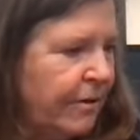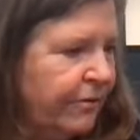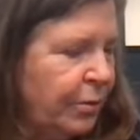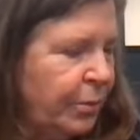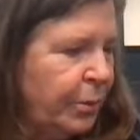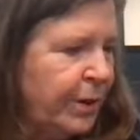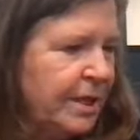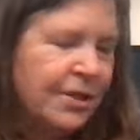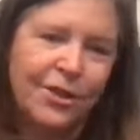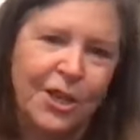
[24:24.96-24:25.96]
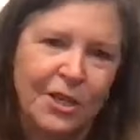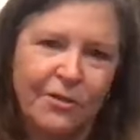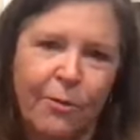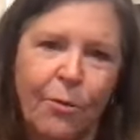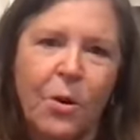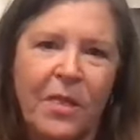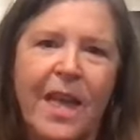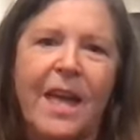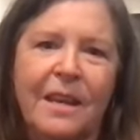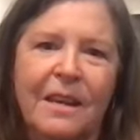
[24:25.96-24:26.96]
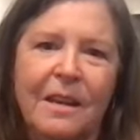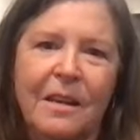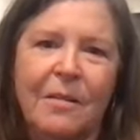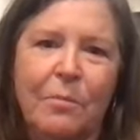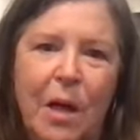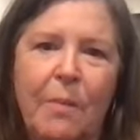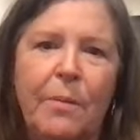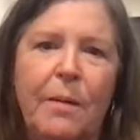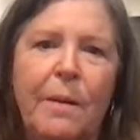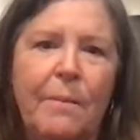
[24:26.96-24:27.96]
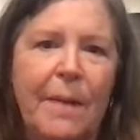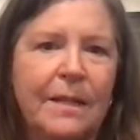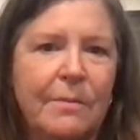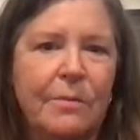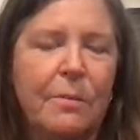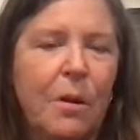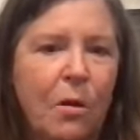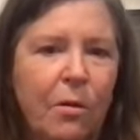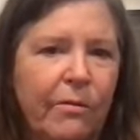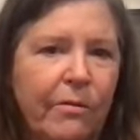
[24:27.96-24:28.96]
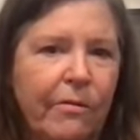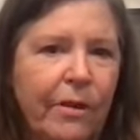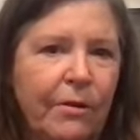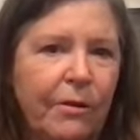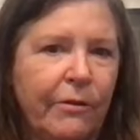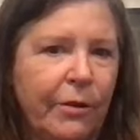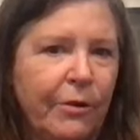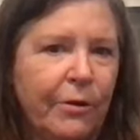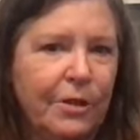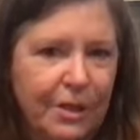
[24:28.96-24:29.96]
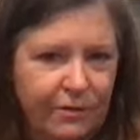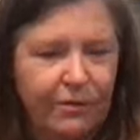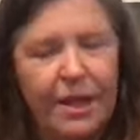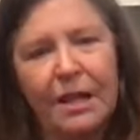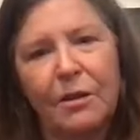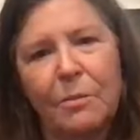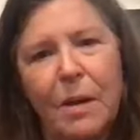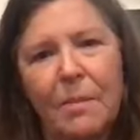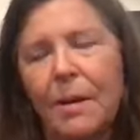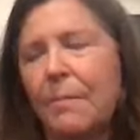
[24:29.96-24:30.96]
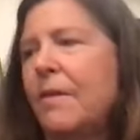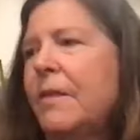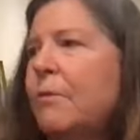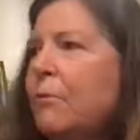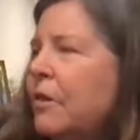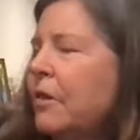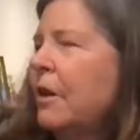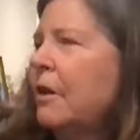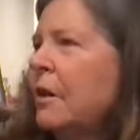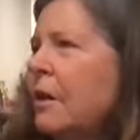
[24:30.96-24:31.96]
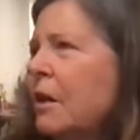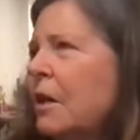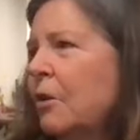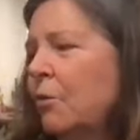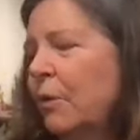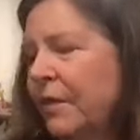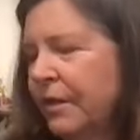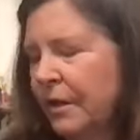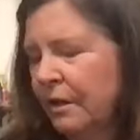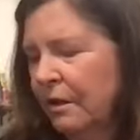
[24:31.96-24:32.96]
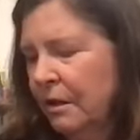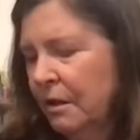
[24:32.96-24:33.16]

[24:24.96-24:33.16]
a few prints just for that pop-up. I made some small photogravures just for that little pop-up. And then with the